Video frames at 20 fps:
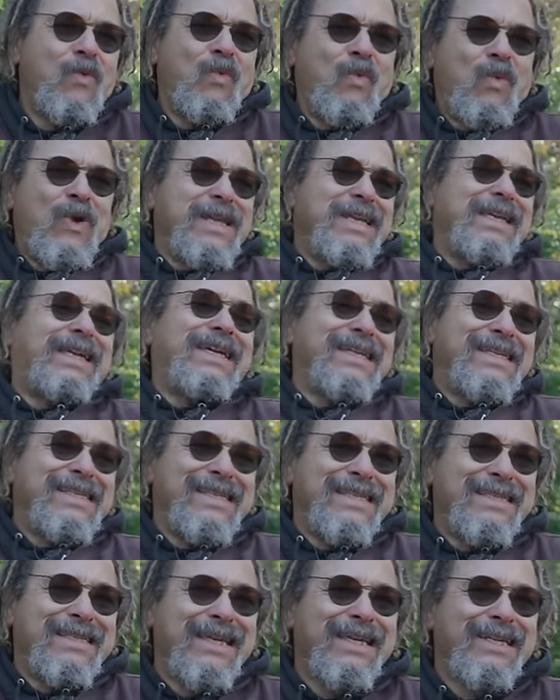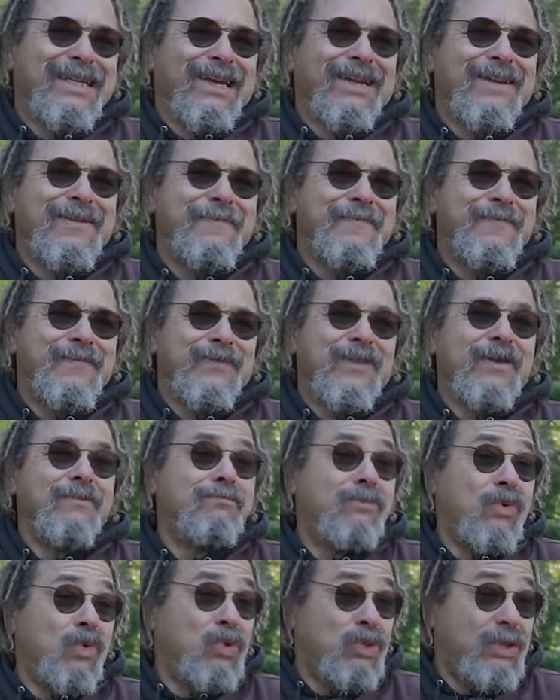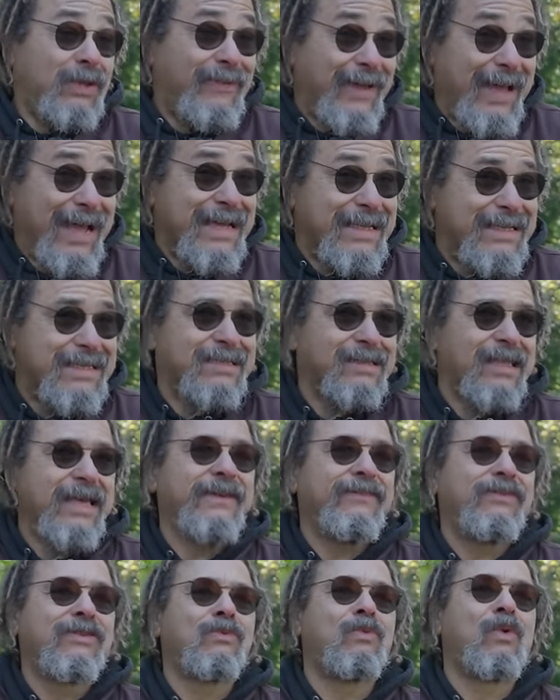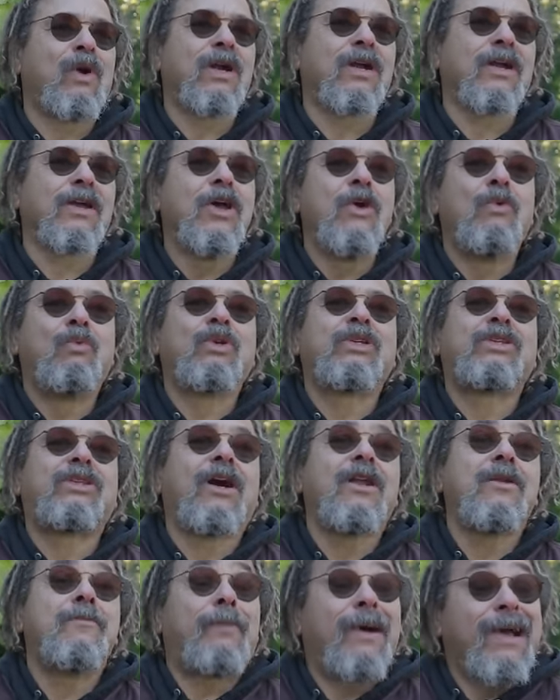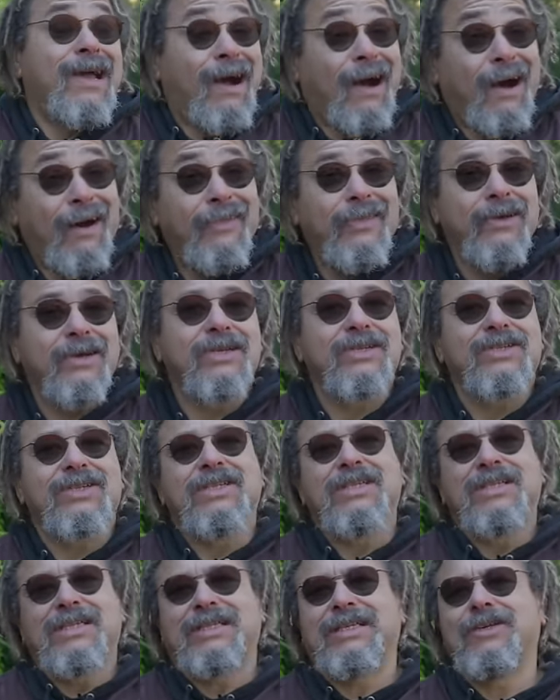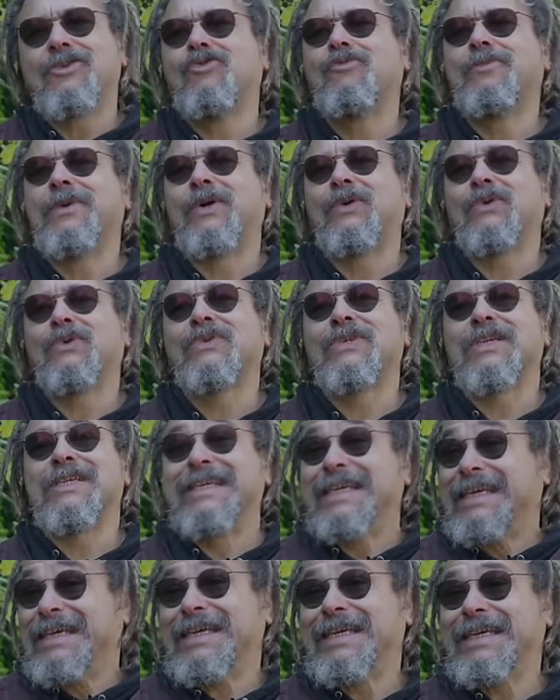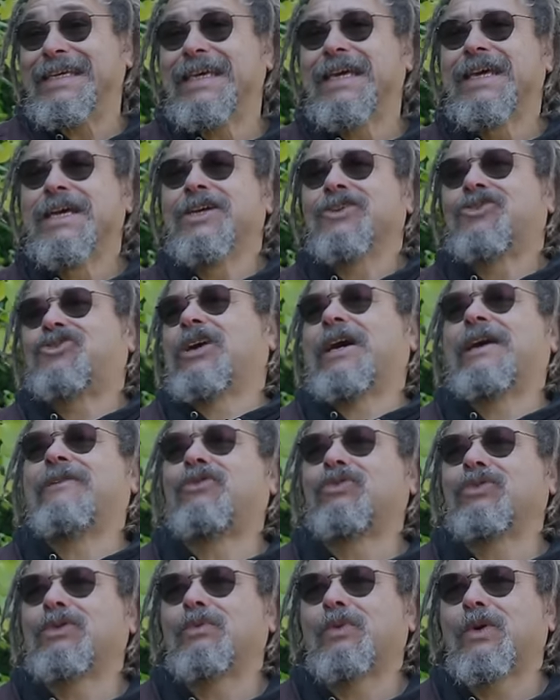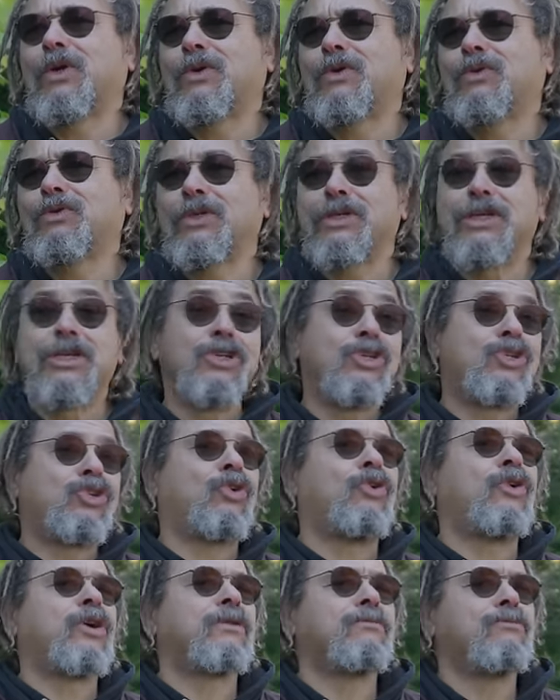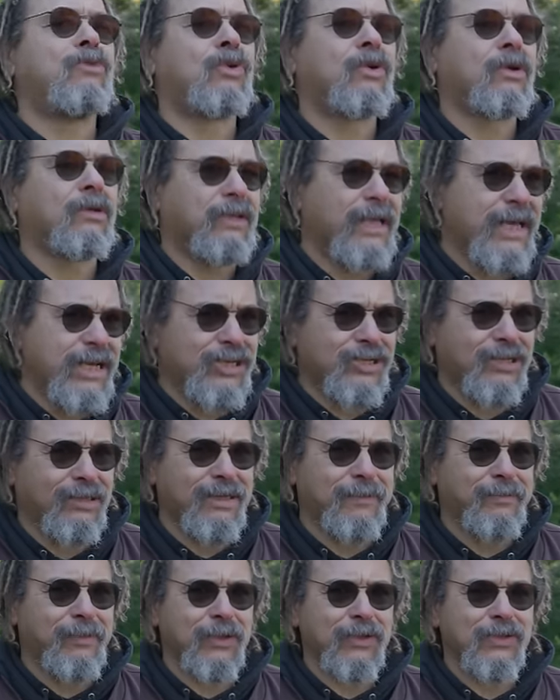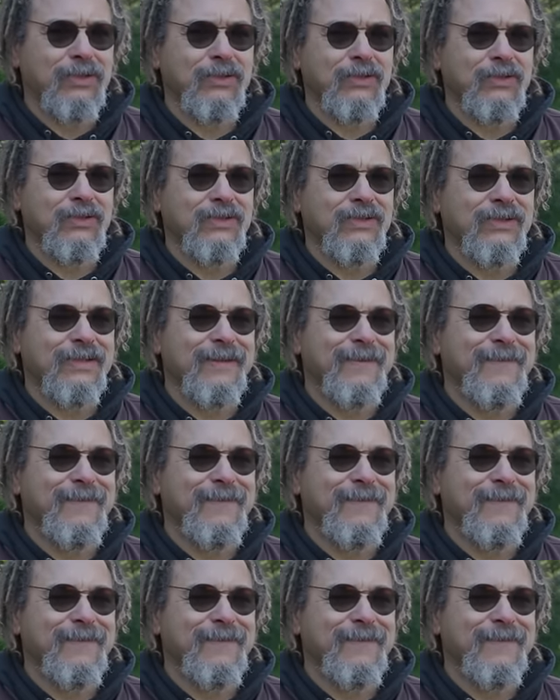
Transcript: When you consider that most of his life's work was done by others in steel mills as he travelled the world and enjoyed more leisurely pursuits,